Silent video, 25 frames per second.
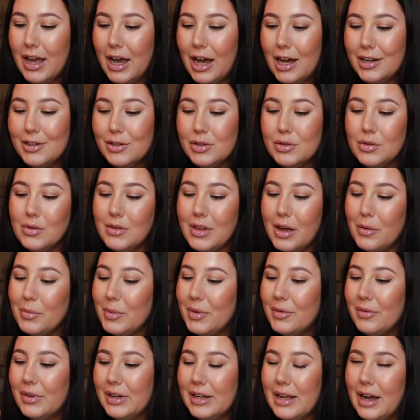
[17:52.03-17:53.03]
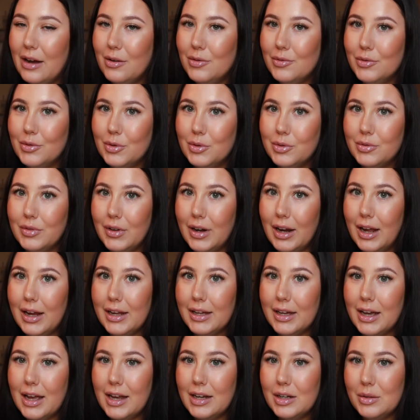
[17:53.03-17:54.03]
I just thought that would be really helpful for
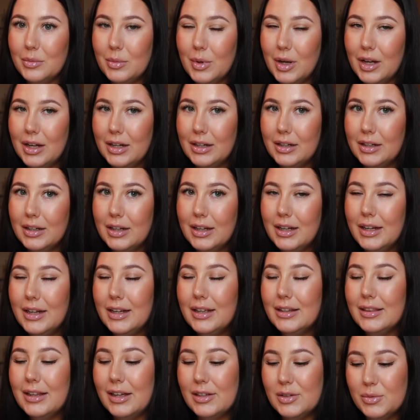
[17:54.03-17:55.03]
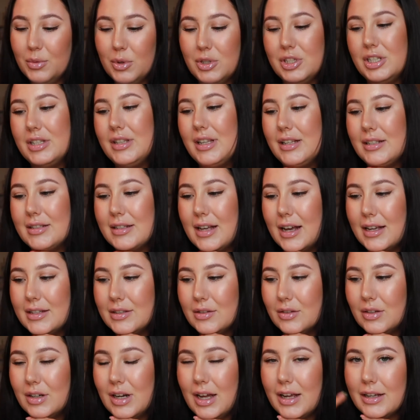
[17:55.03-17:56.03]
like anyone that is watching this that is
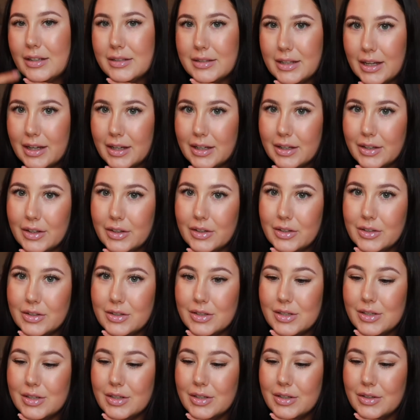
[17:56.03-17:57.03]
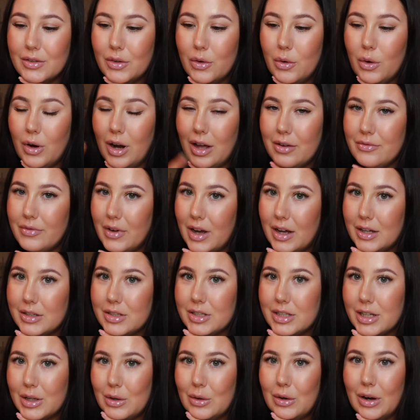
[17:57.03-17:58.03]
on like second or like
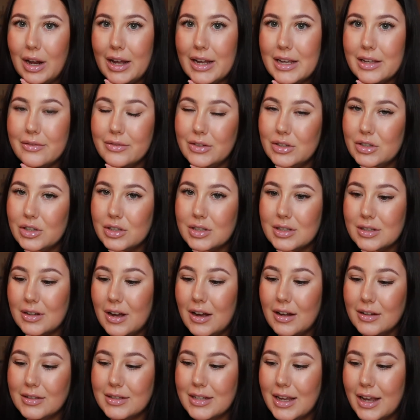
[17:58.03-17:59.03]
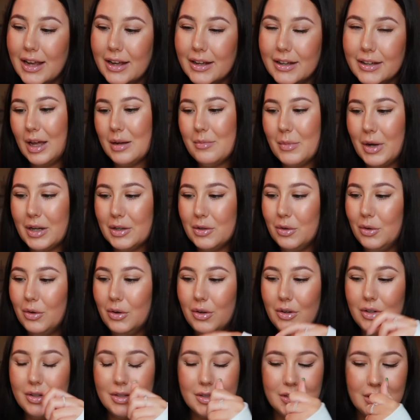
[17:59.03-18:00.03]
first year, or like even just starting like my
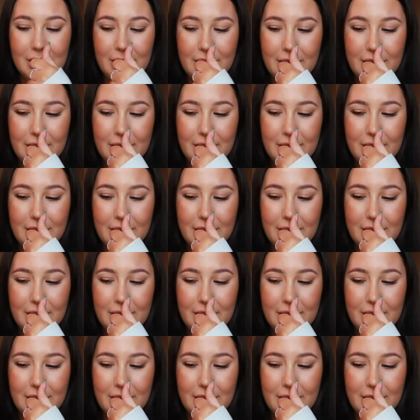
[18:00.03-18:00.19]
course,